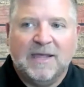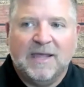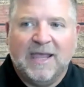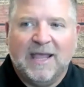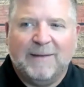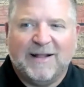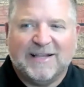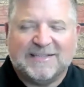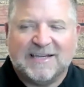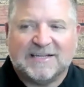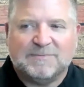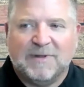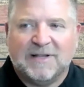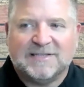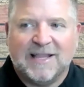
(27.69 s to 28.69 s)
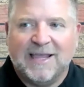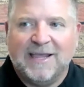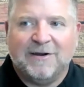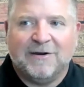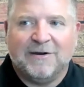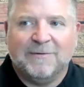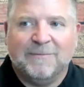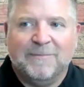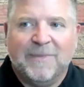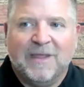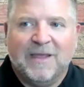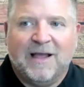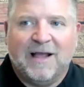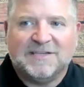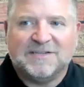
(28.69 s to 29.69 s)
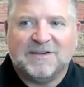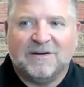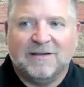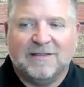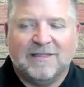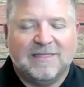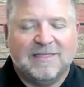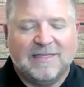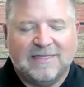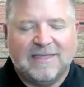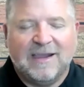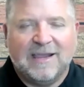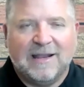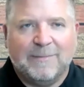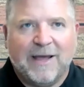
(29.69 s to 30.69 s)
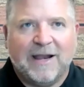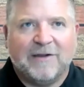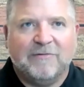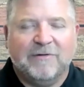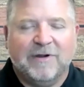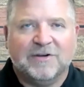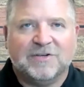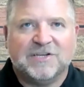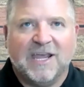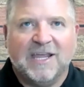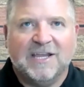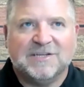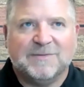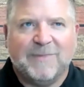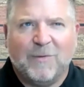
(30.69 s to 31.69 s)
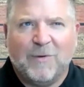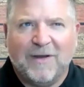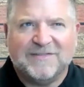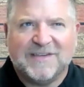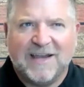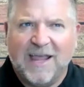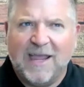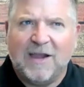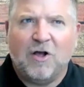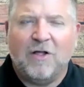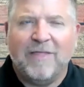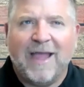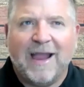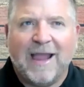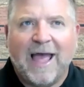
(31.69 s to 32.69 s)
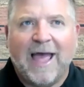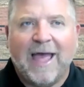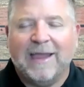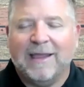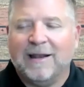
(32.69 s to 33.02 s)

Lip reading: And about 6 months later, I started thinking about a career change, and my wife said, "Hey, call that guy."